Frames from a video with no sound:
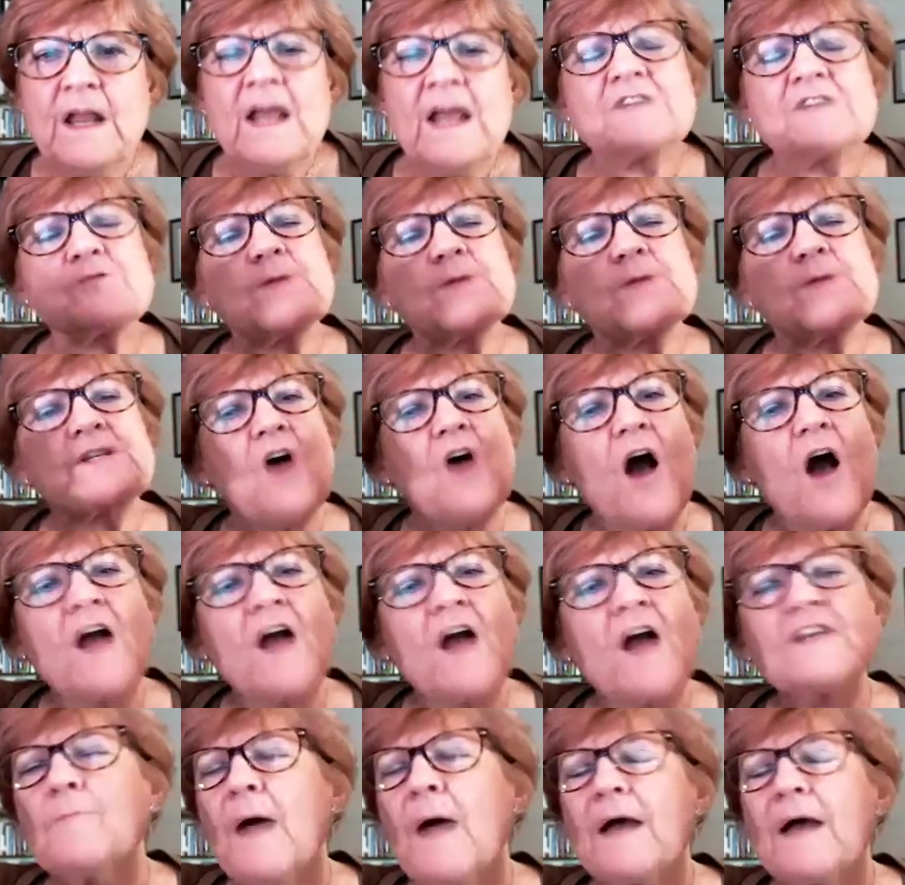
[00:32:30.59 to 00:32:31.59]
As we
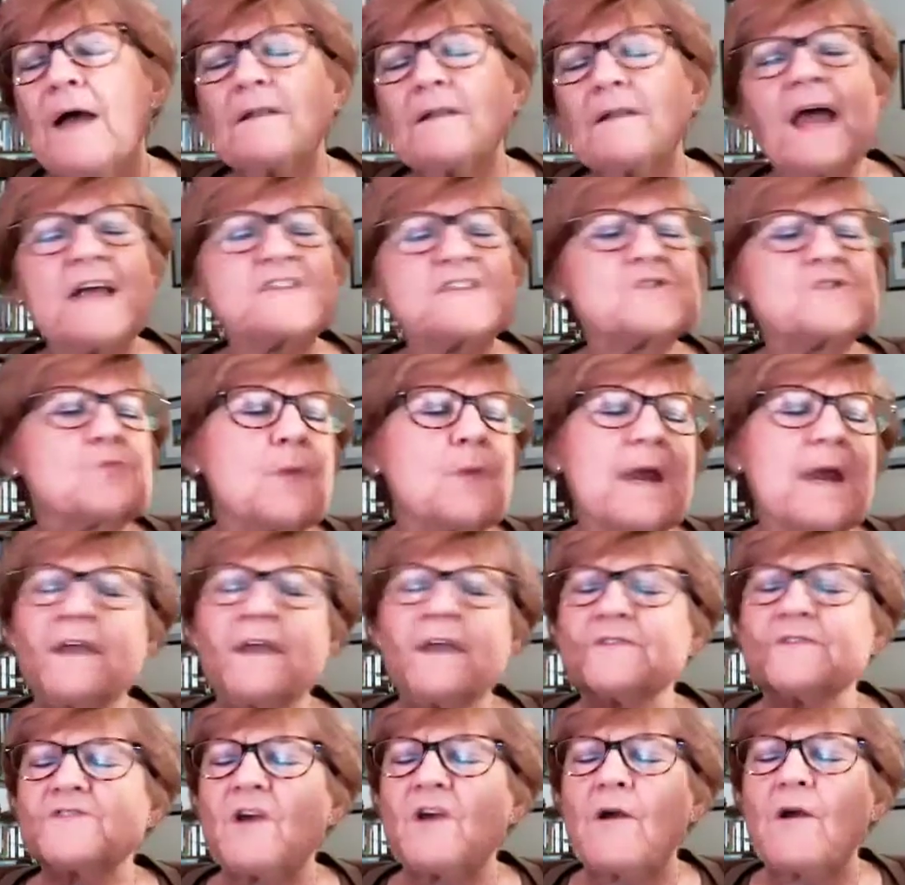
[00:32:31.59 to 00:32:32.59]
talked about last week,
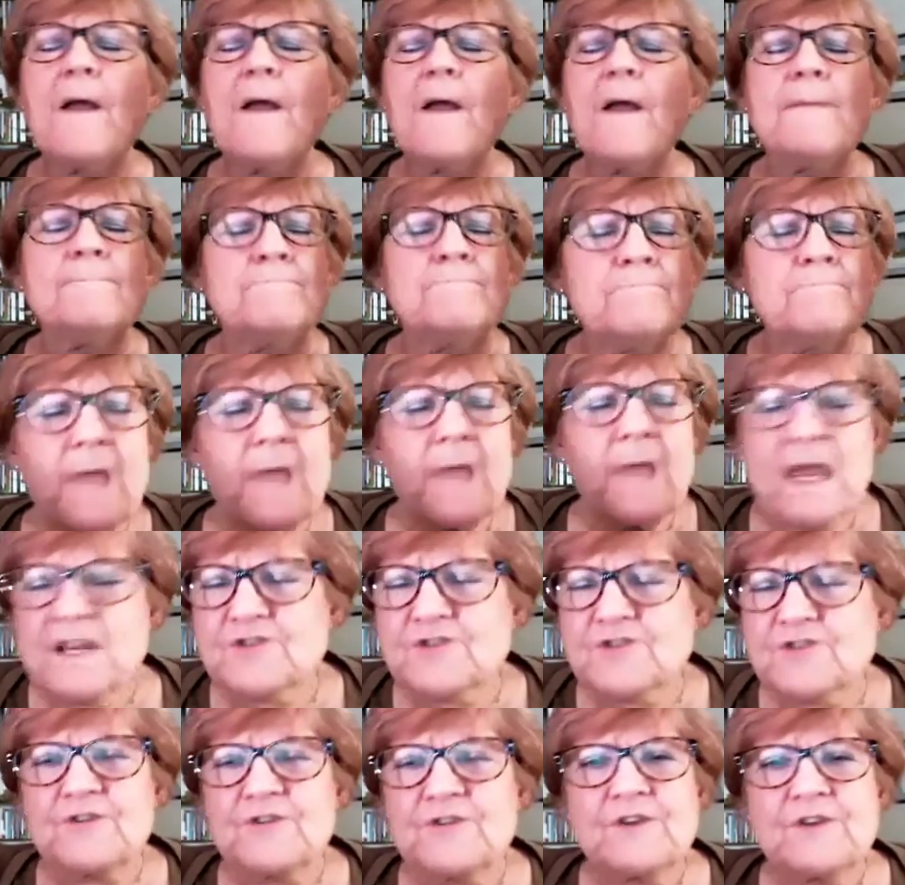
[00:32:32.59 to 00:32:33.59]
as our
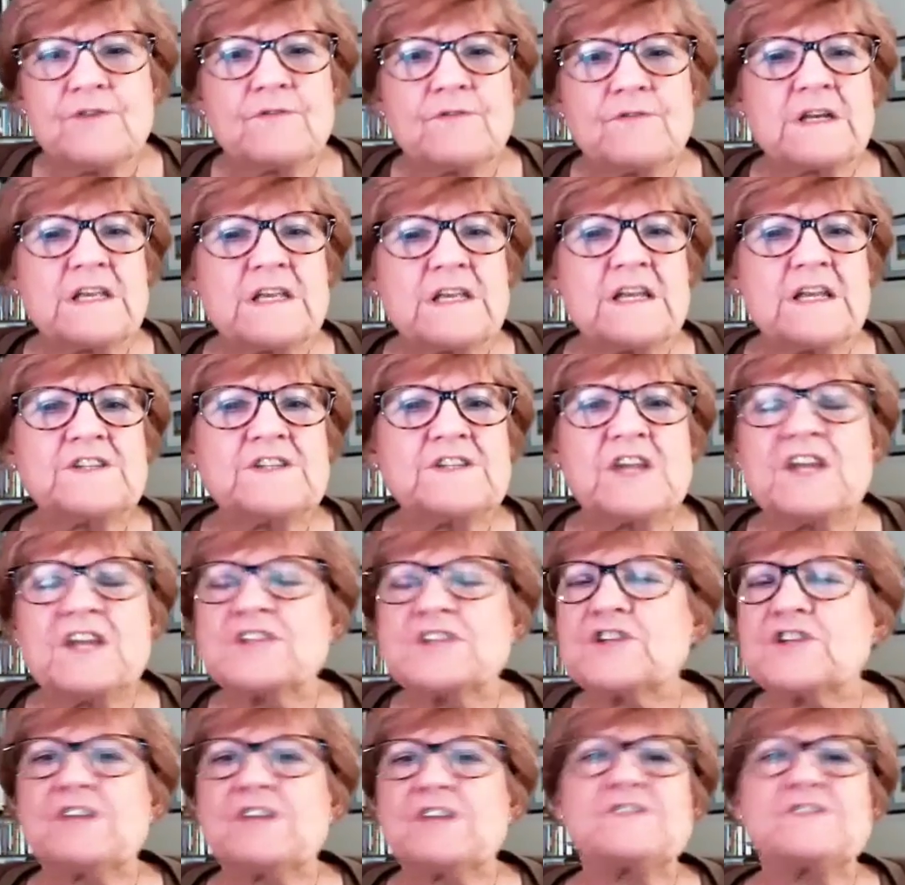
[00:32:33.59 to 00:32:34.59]
major unity
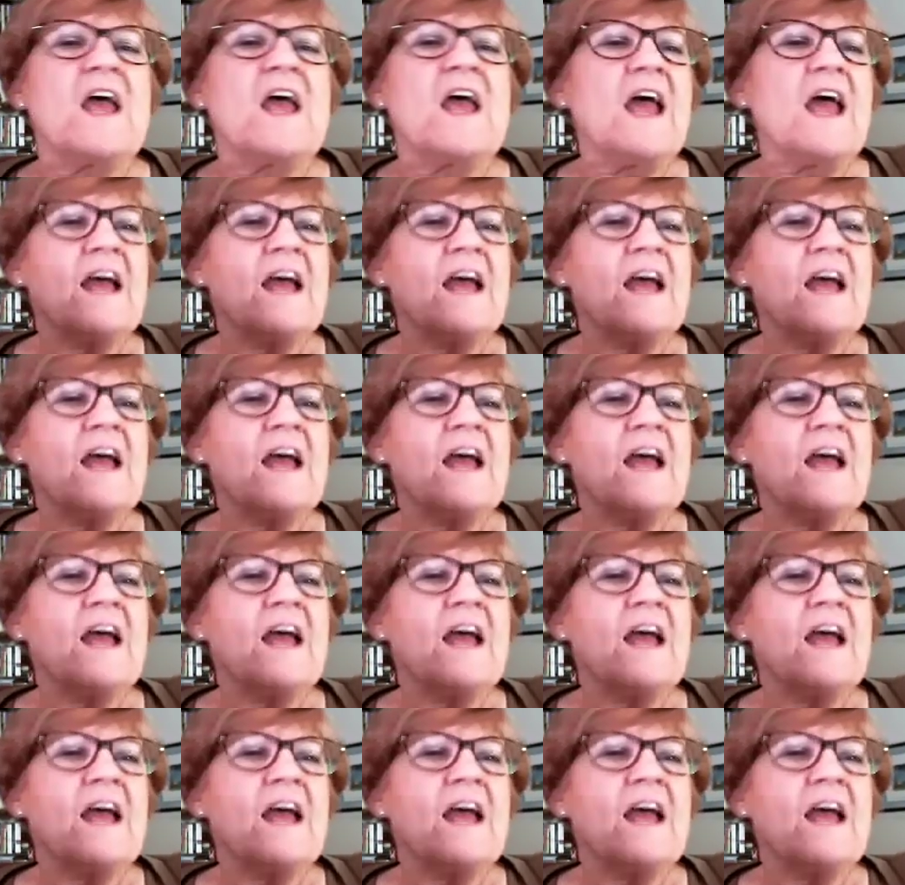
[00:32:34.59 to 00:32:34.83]
teachings,